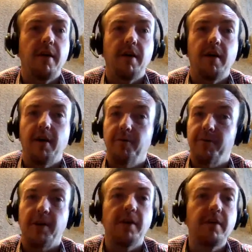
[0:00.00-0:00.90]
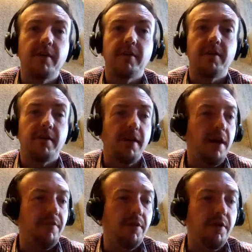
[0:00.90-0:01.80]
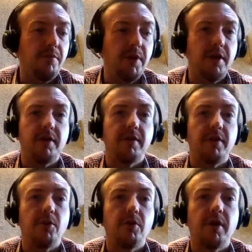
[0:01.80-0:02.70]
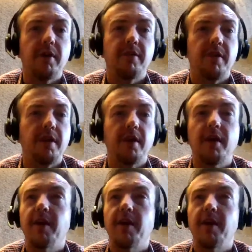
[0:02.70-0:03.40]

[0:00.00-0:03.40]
I'm delighted to have you on because all I see is